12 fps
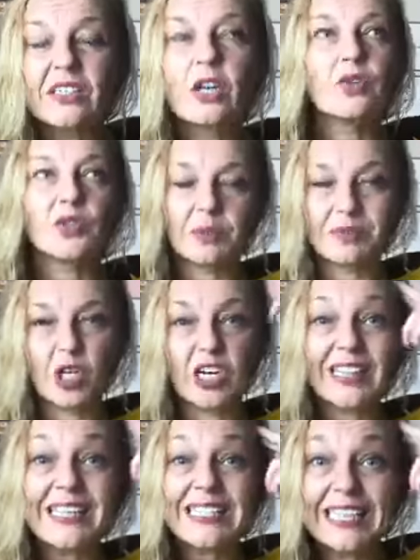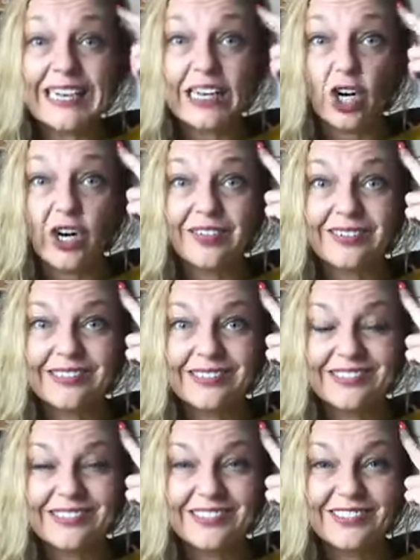No, I'm sorry. That's in here.
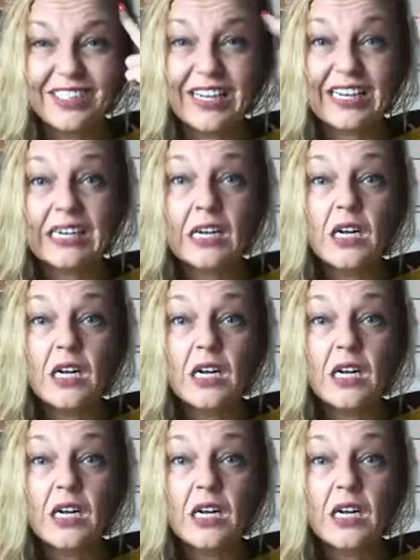Okay?